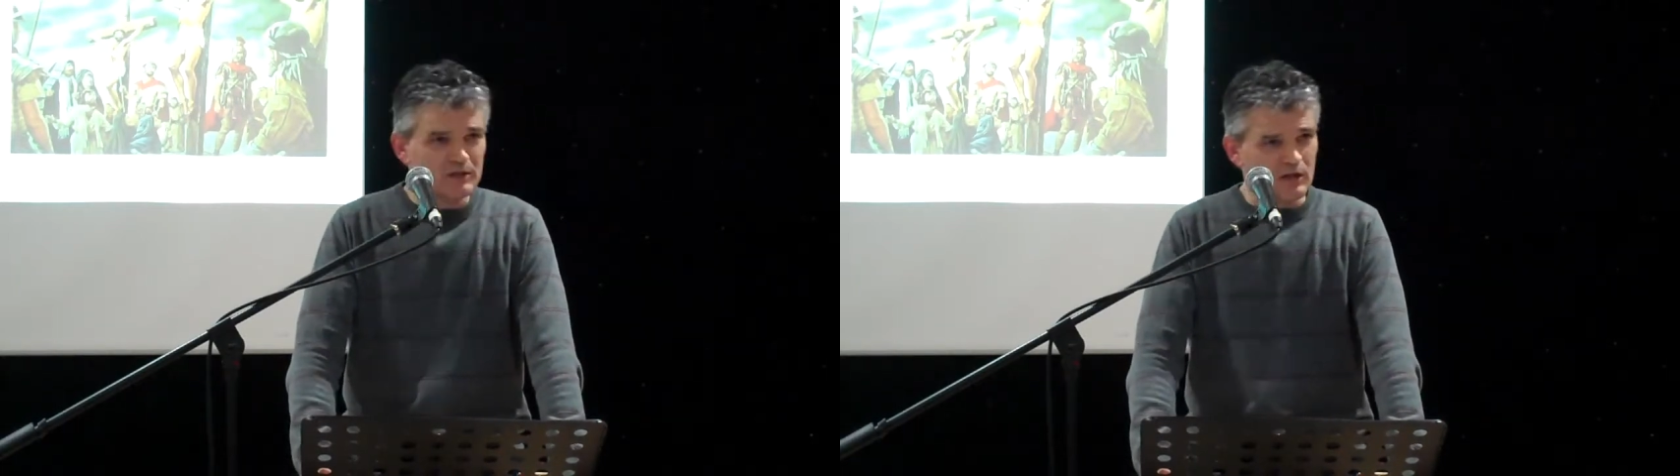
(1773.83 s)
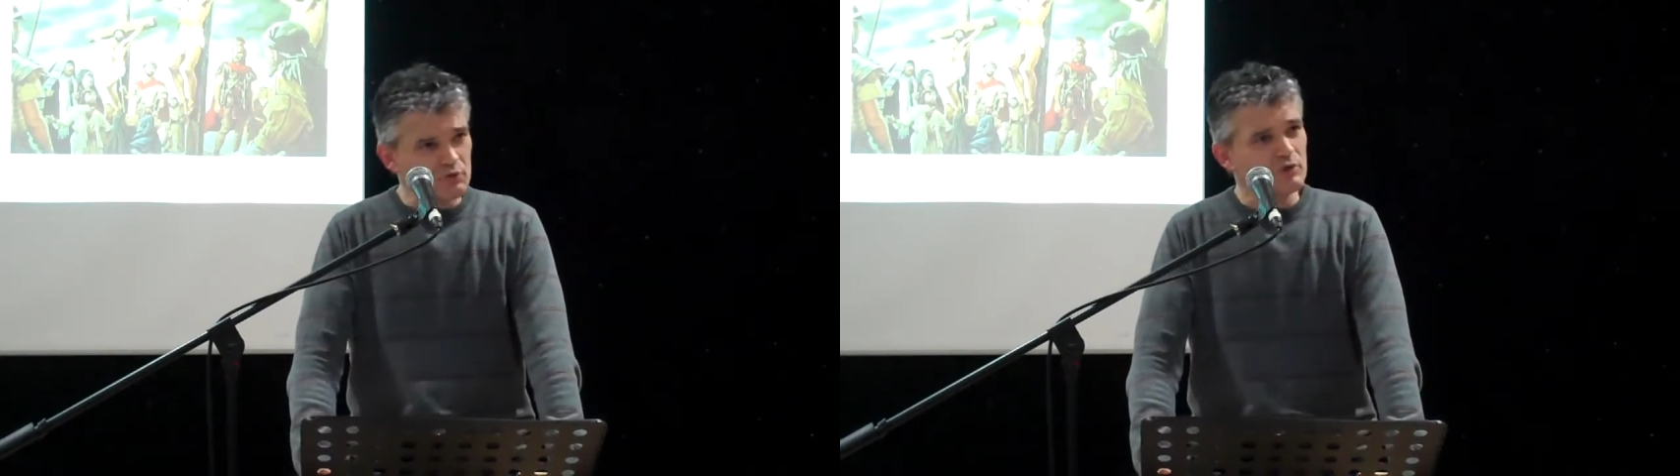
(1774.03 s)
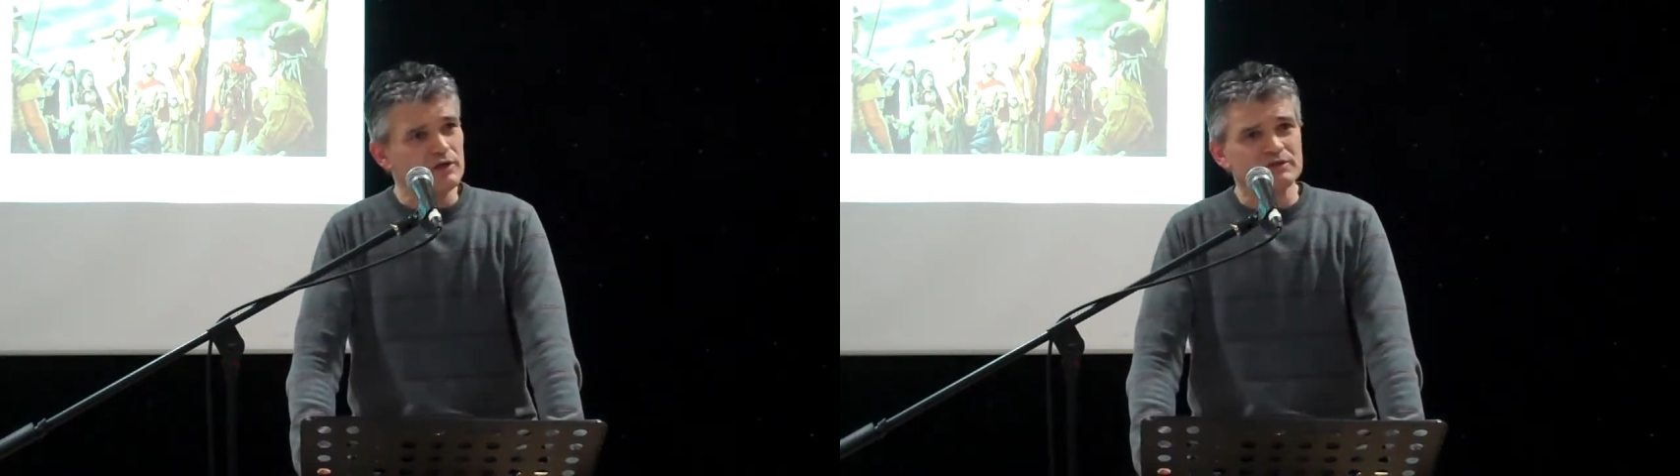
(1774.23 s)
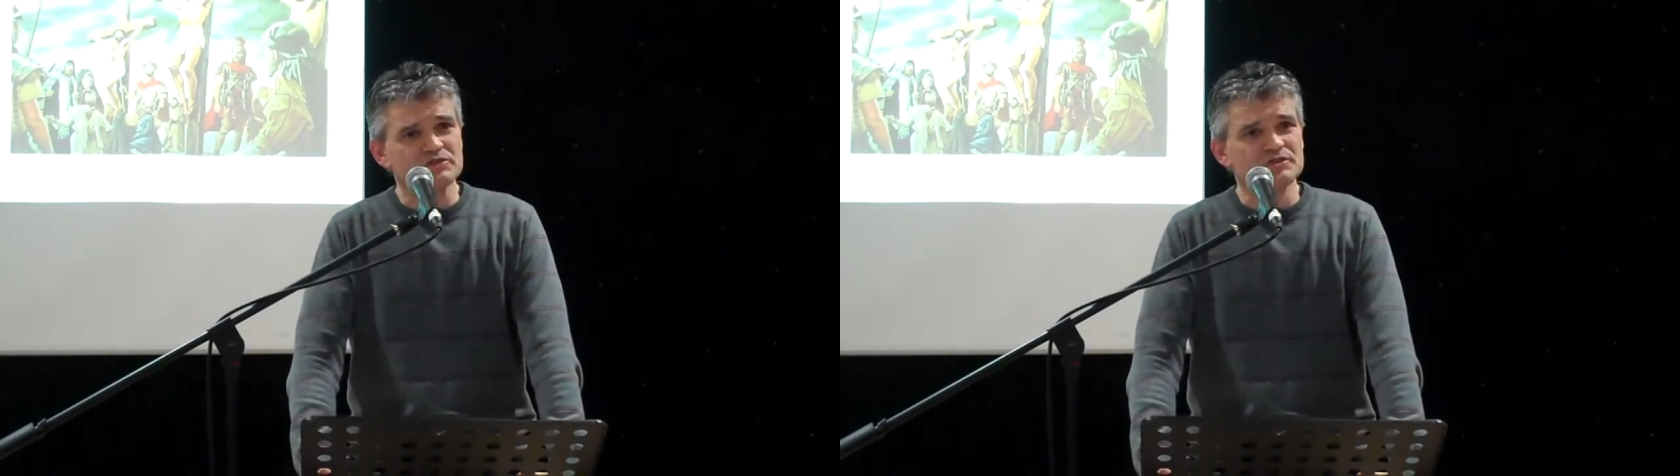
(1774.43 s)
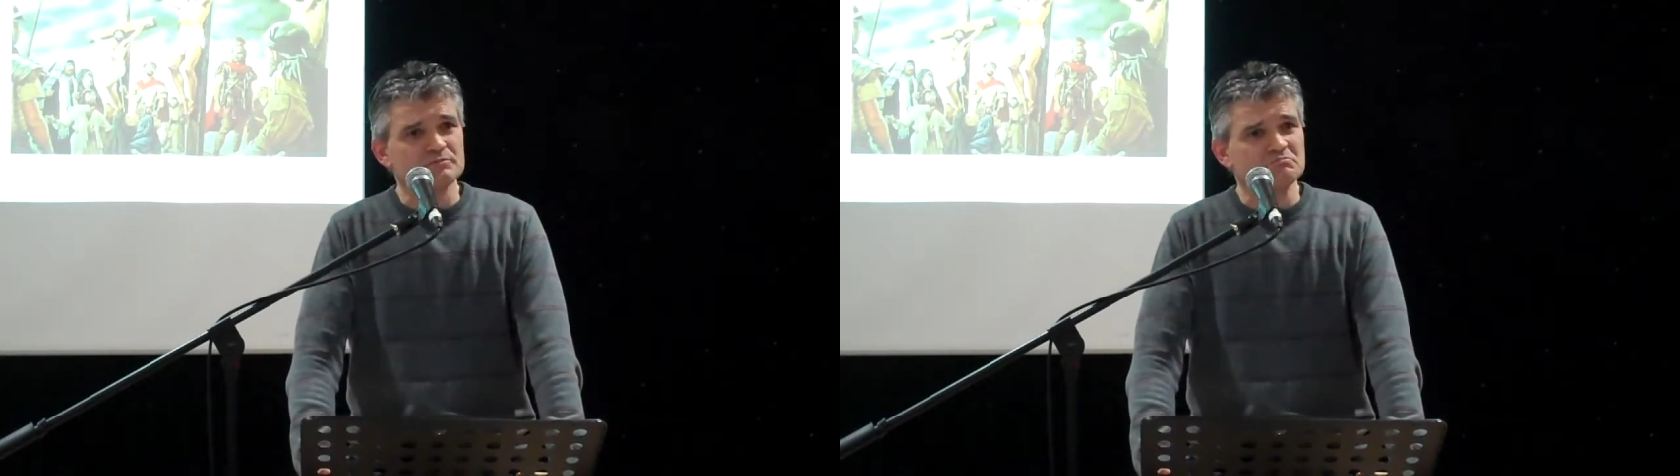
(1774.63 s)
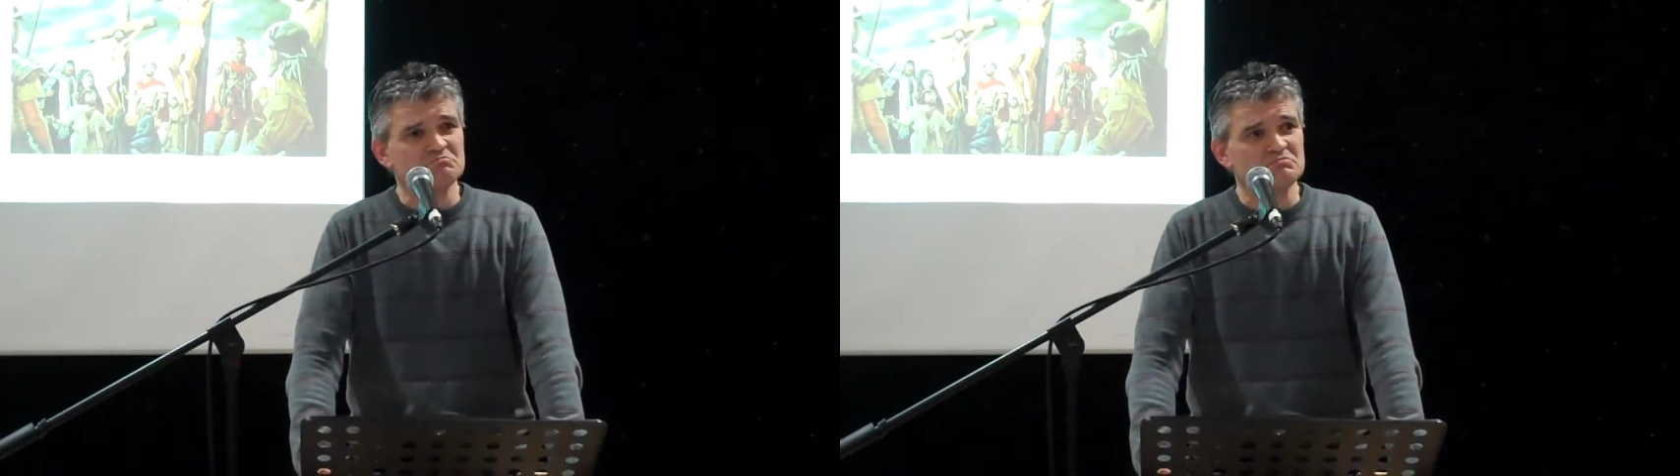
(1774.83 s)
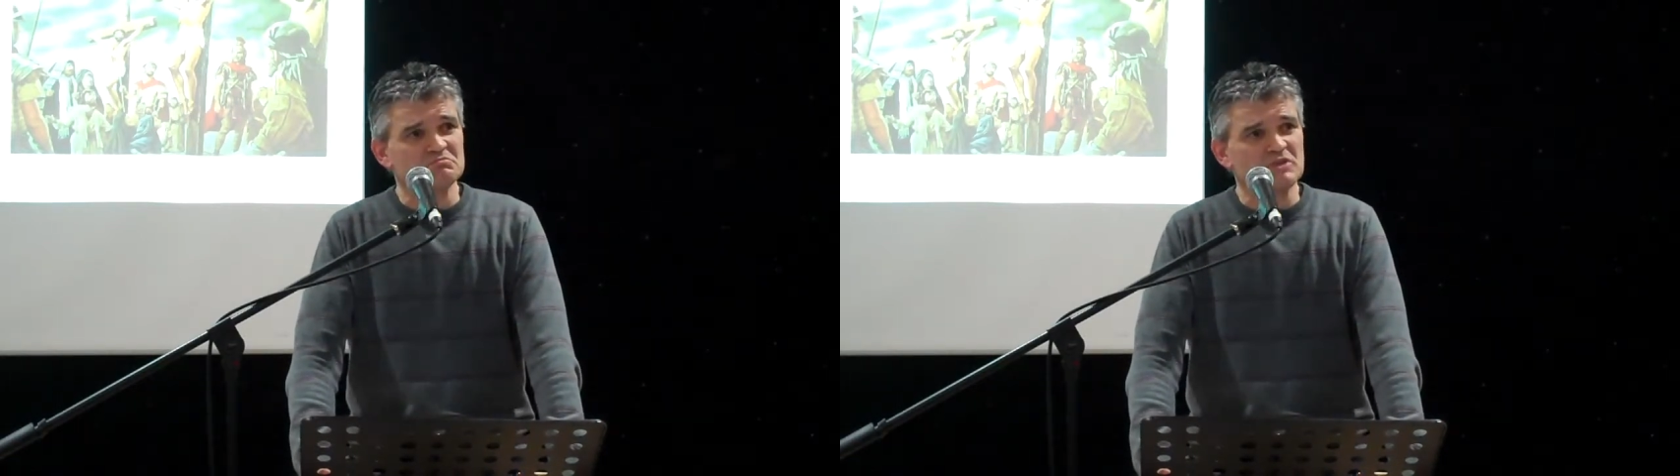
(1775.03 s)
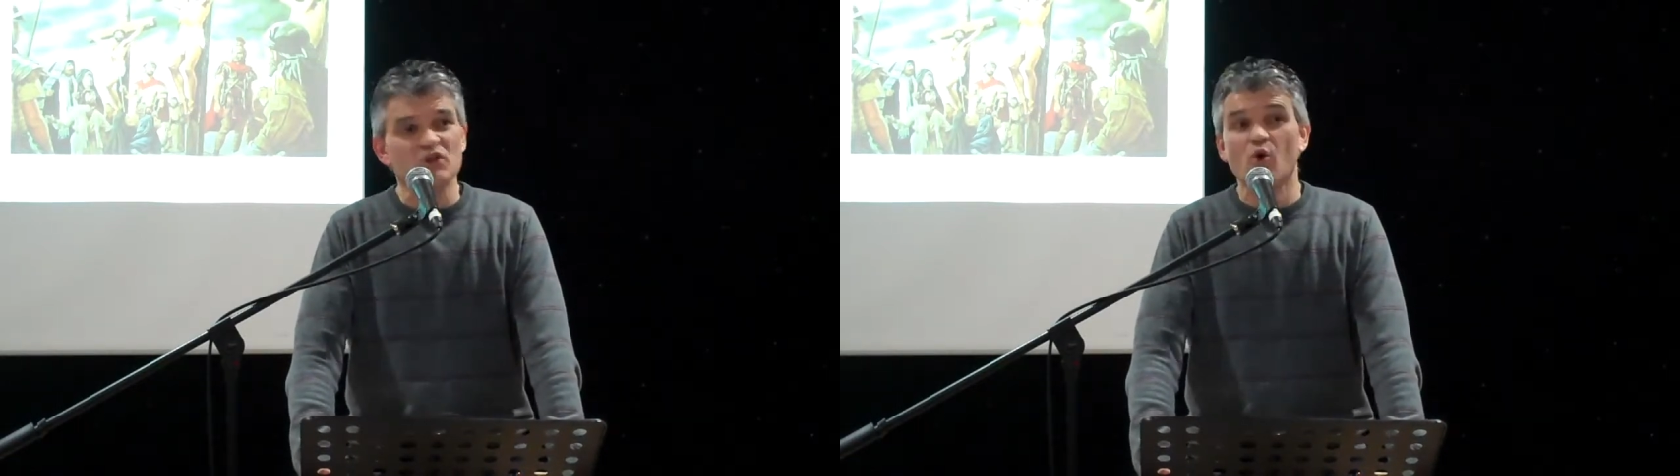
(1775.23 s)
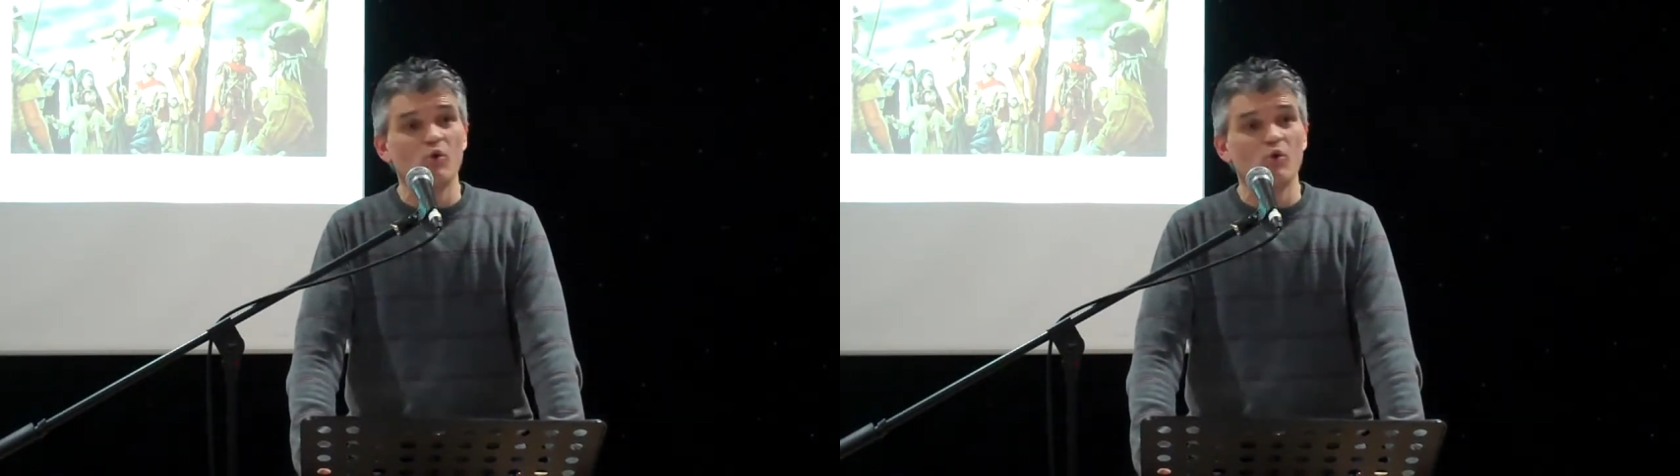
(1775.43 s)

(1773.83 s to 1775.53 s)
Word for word: In other words, in